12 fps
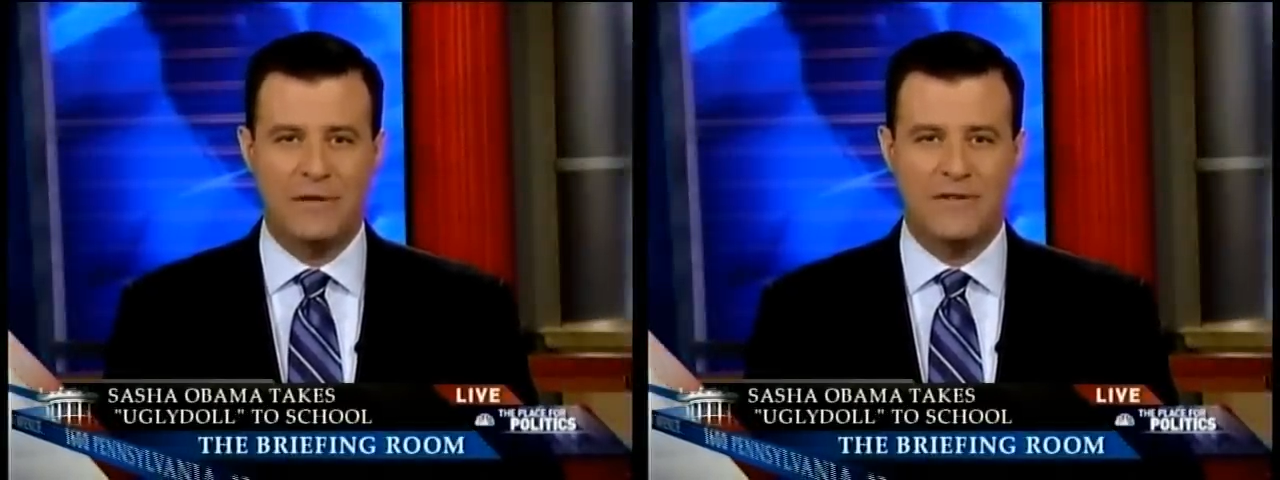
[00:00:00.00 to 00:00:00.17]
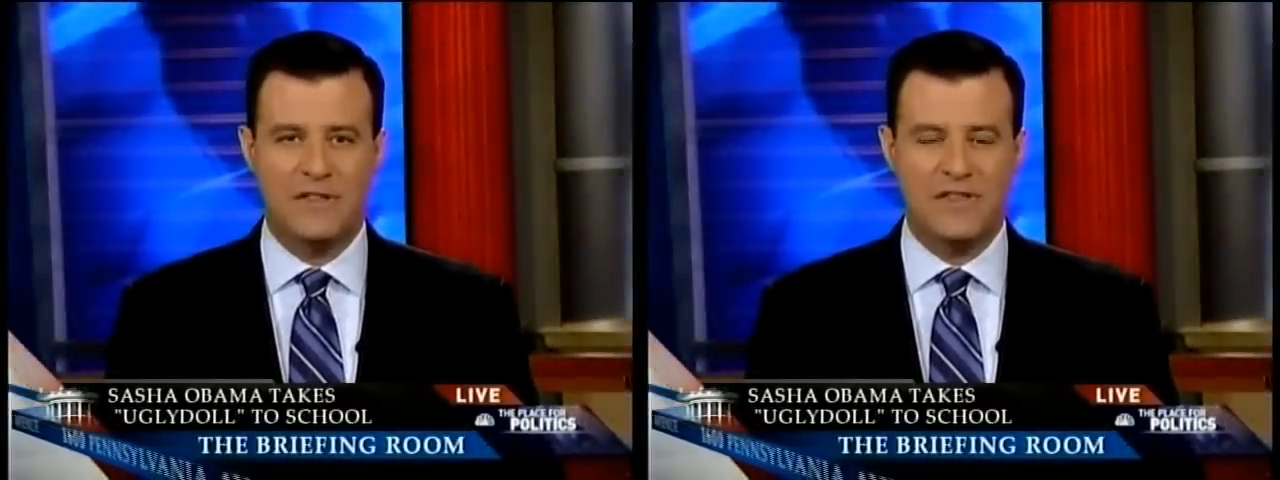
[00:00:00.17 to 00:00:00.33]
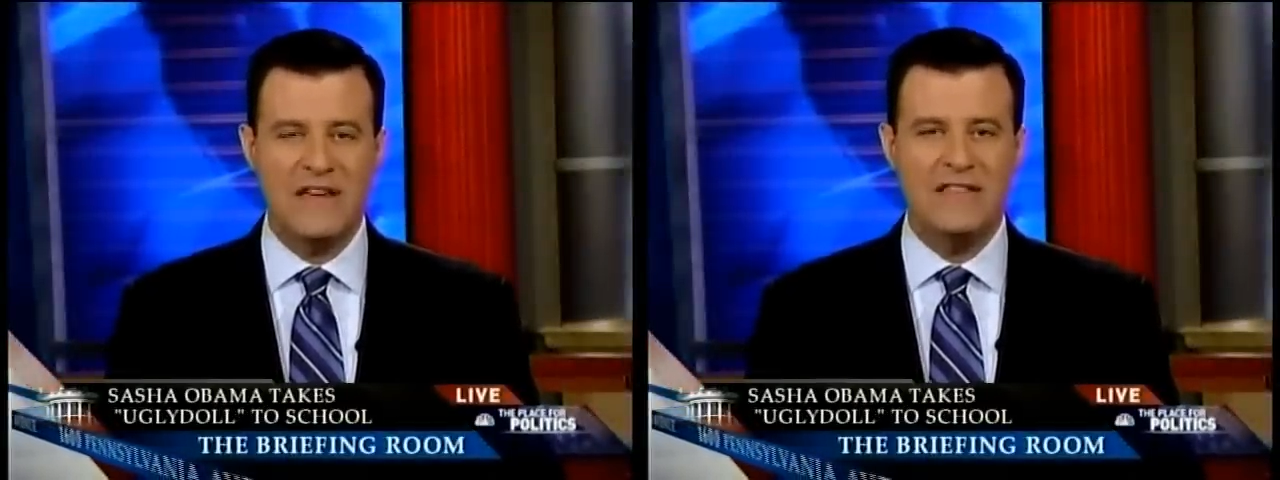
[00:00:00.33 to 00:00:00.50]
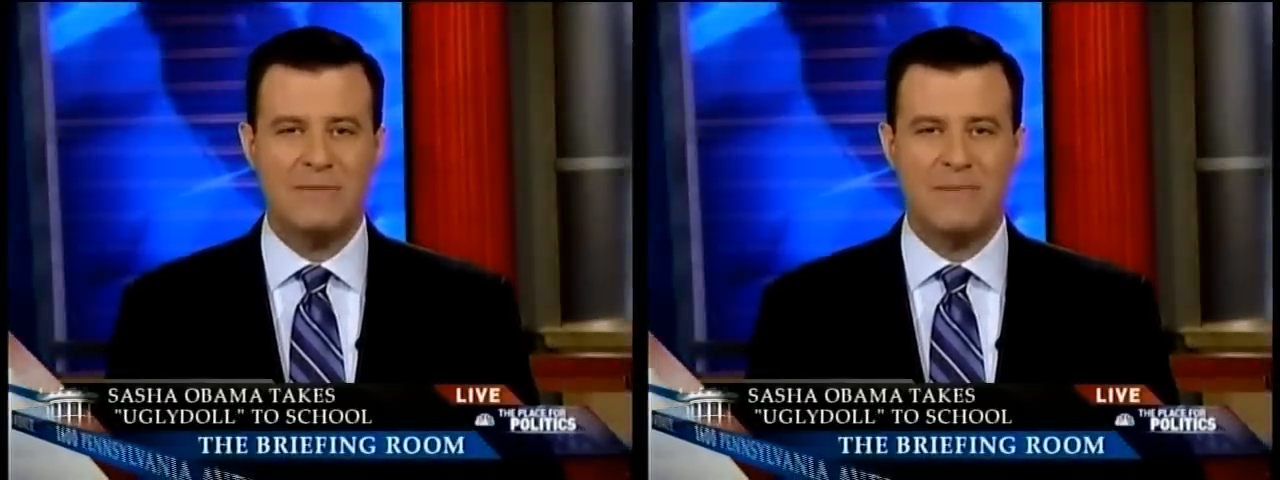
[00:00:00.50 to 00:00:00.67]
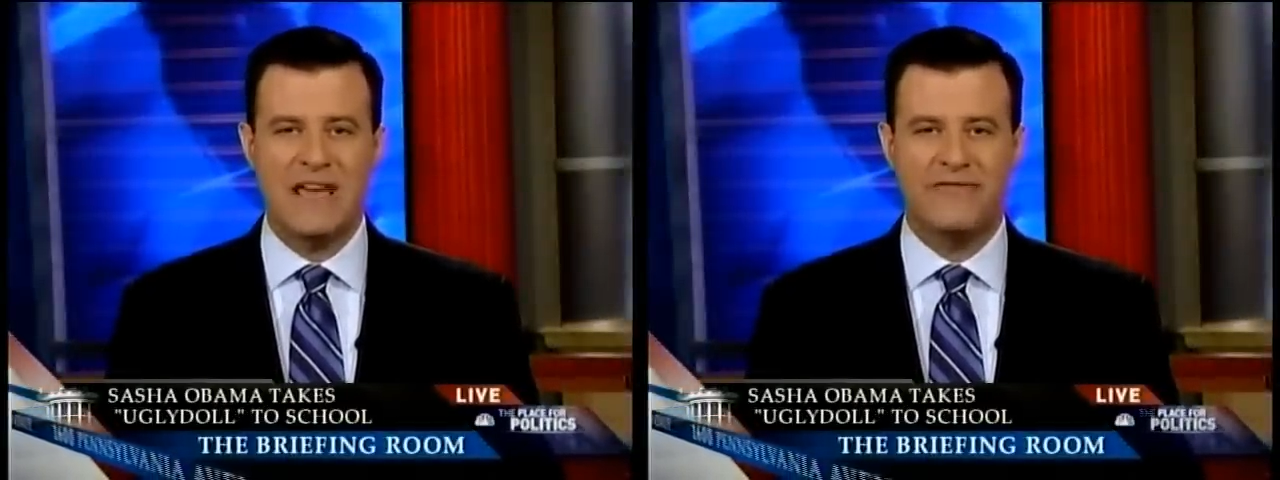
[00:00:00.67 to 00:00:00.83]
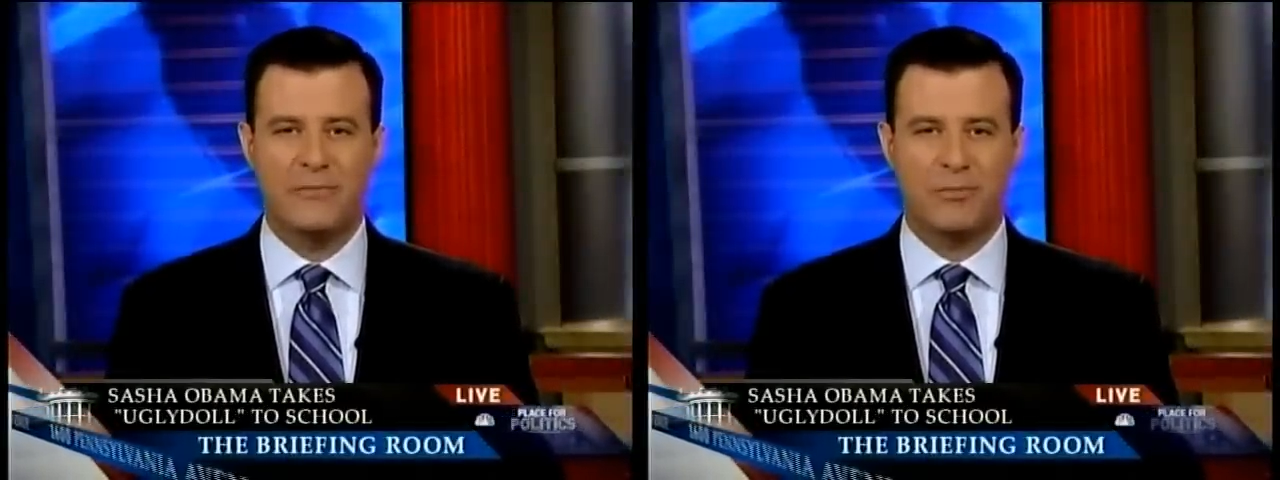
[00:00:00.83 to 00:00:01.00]
But the thing that
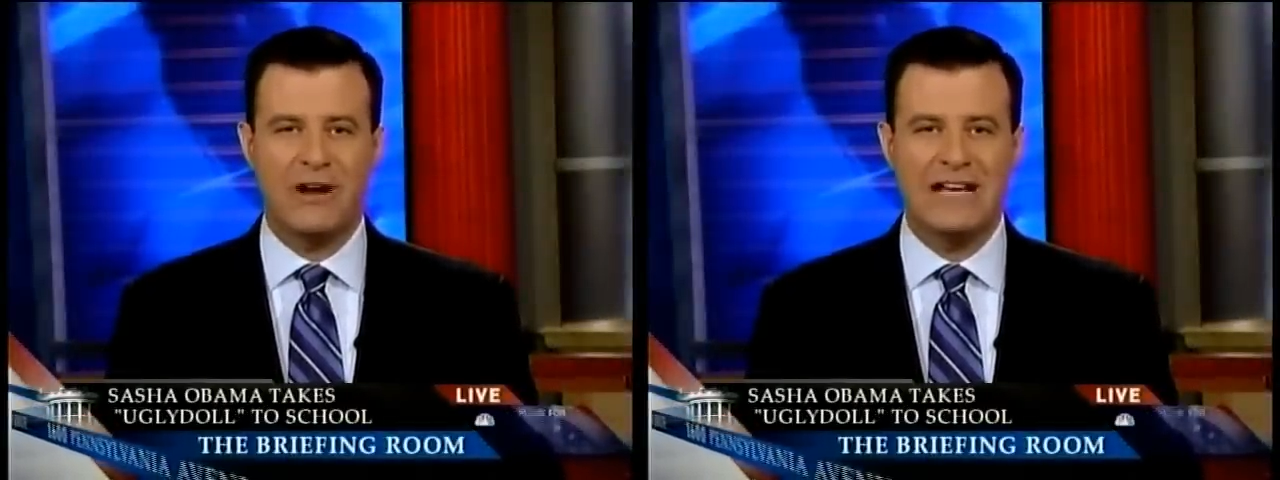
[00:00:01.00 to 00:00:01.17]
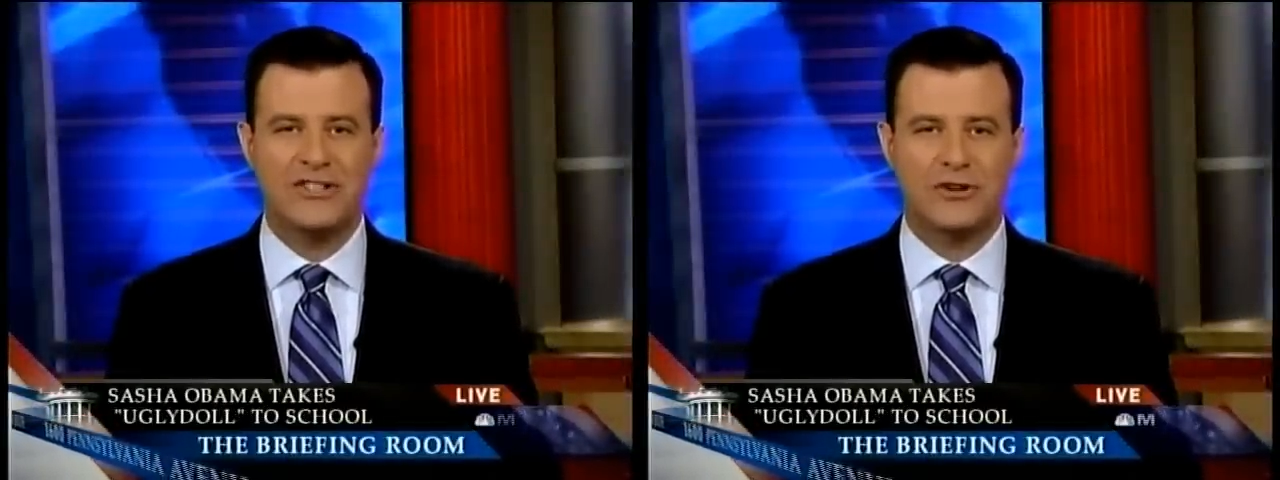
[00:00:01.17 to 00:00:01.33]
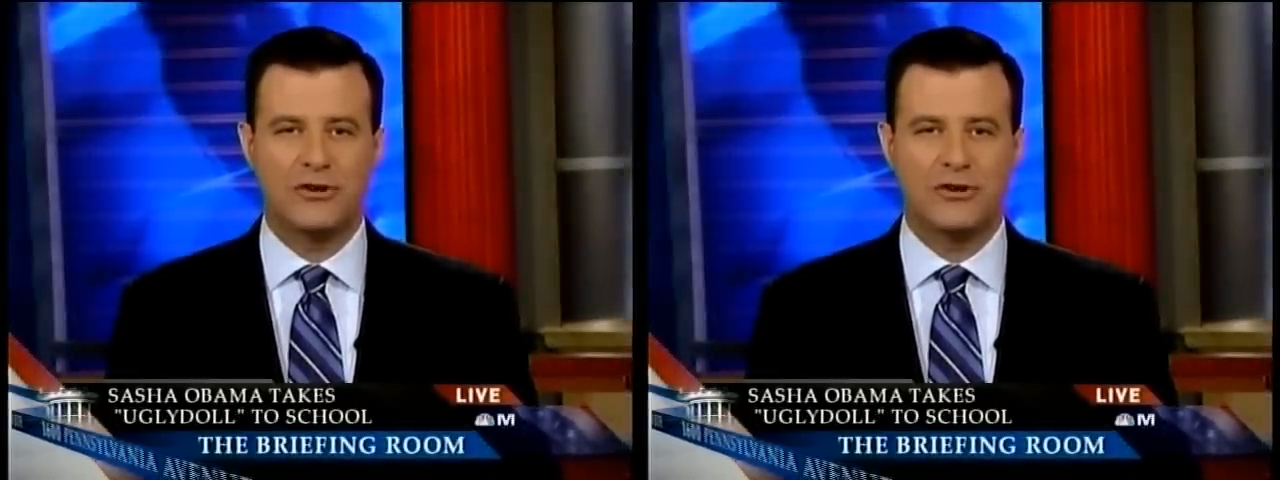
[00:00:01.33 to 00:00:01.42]
may have impressed